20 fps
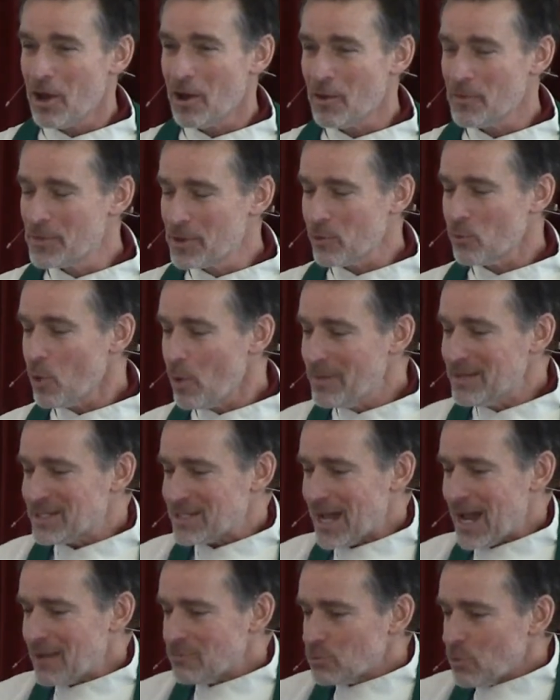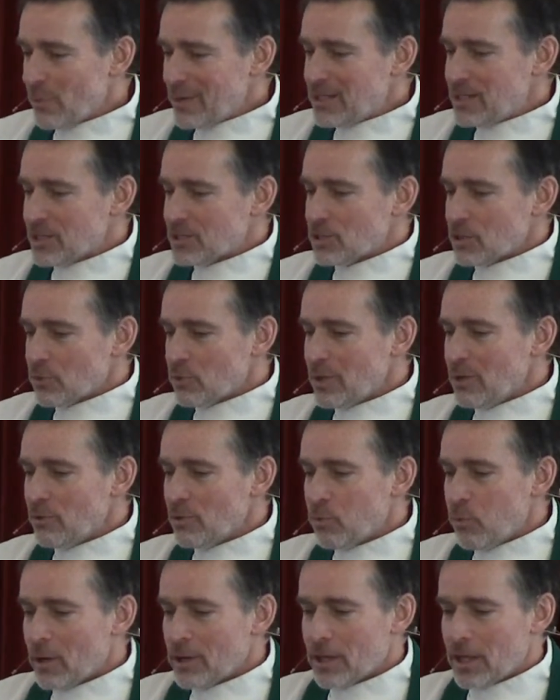There will be times when we disagree
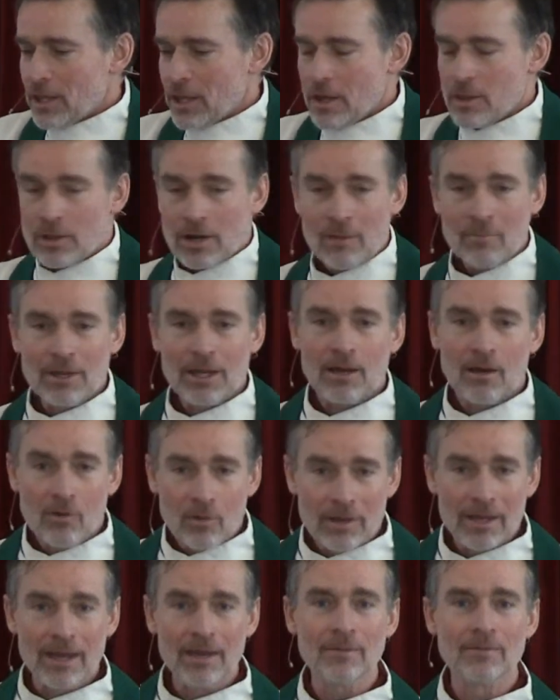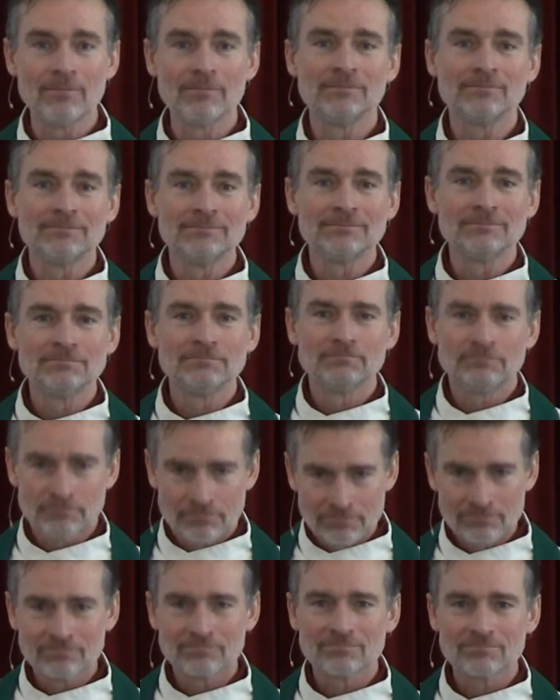with one another. I'm like, okay,
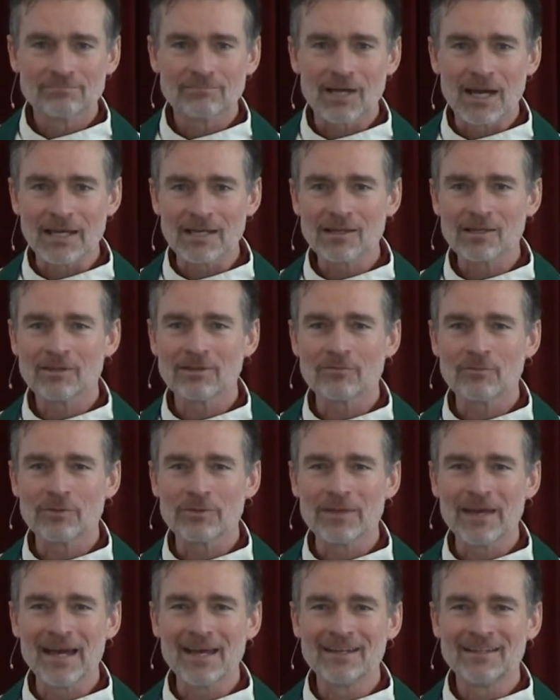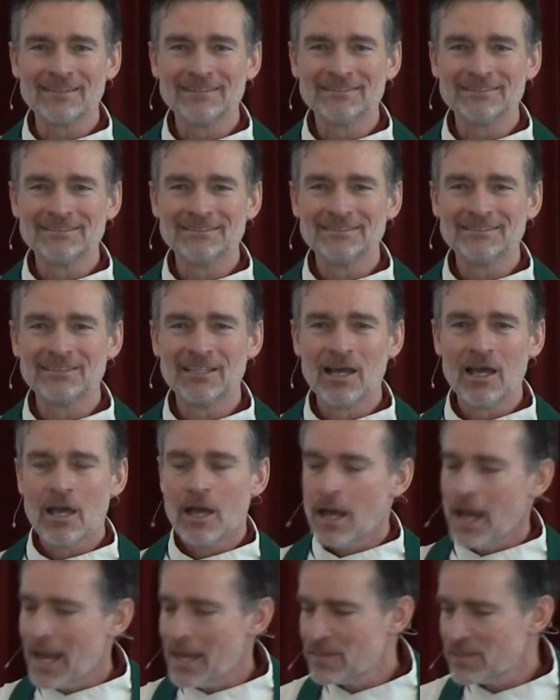I can live with that.
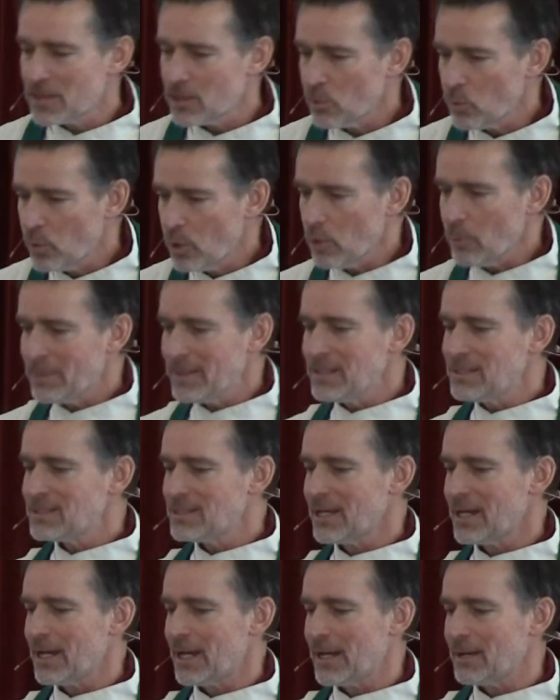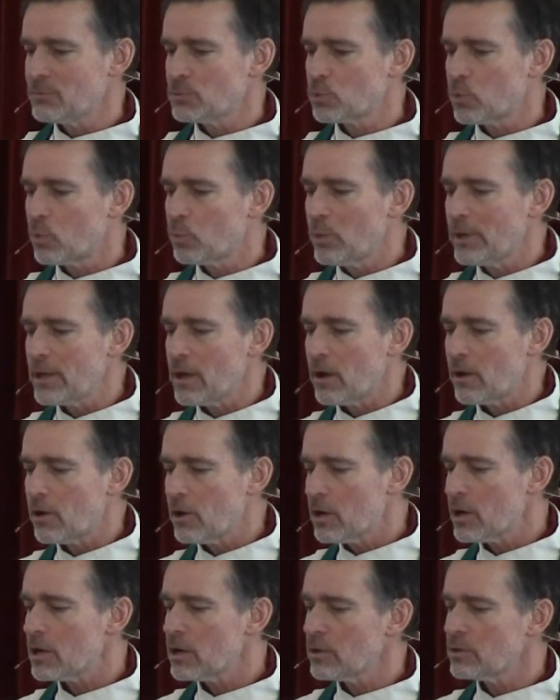And there will be times when we are
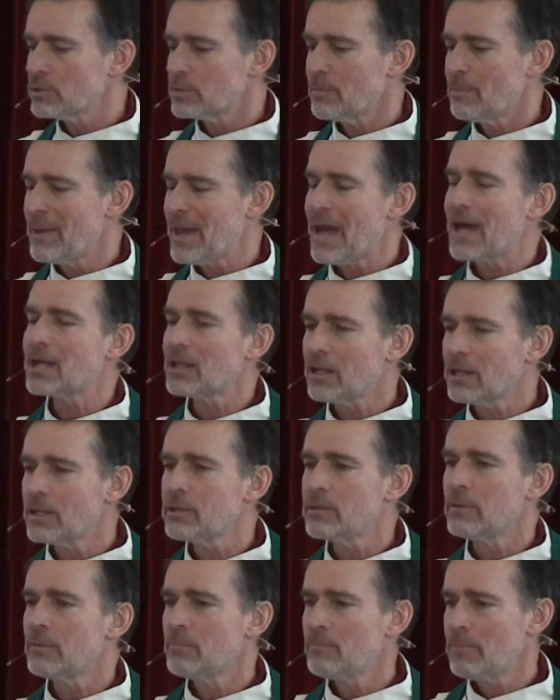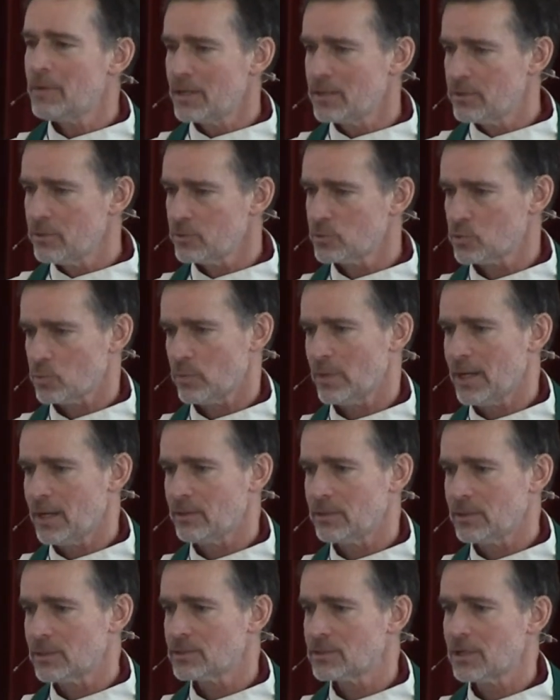hurt badly by those
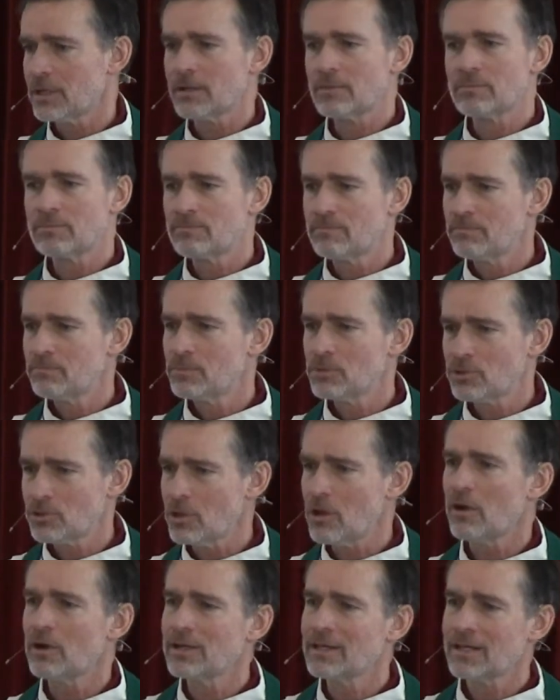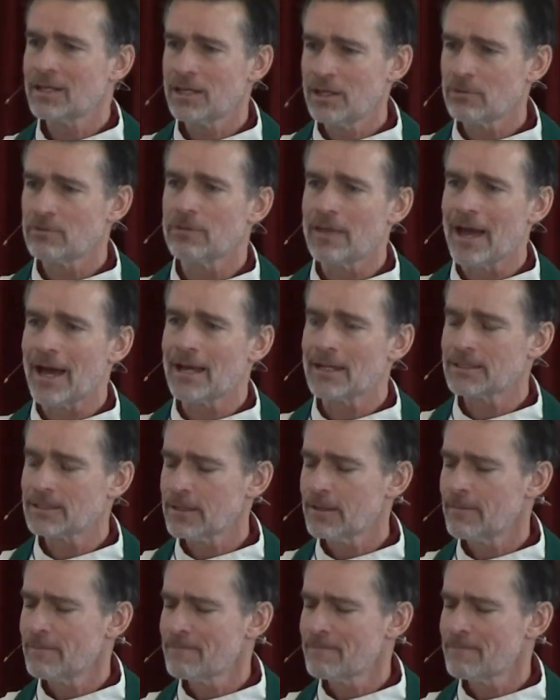around us. And I'm sorry to hear that.